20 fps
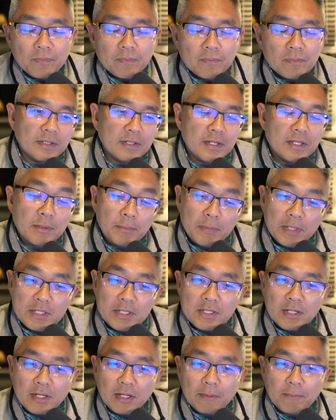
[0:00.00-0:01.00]
In the
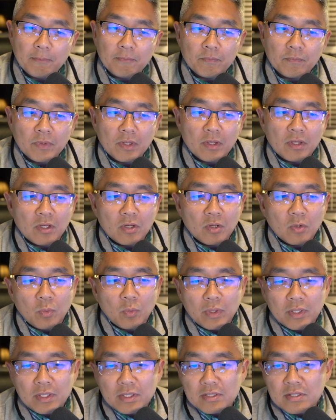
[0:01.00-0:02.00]
meantime,
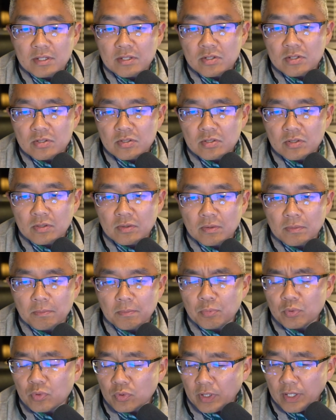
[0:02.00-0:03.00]
we continue to
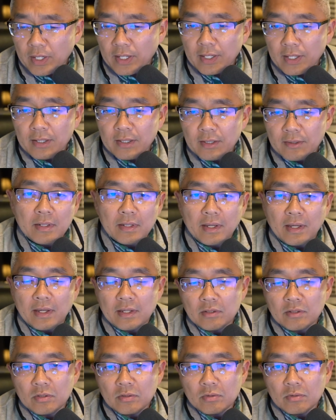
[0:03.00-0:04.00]
pray at
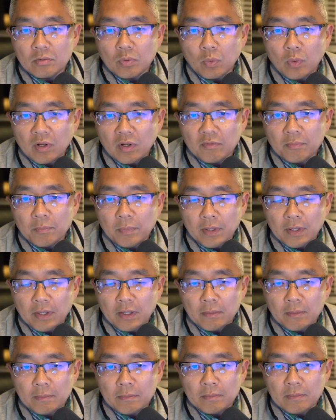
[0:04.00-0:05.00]
12
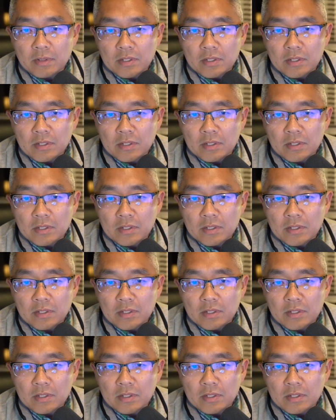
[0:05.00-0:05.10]
p.m.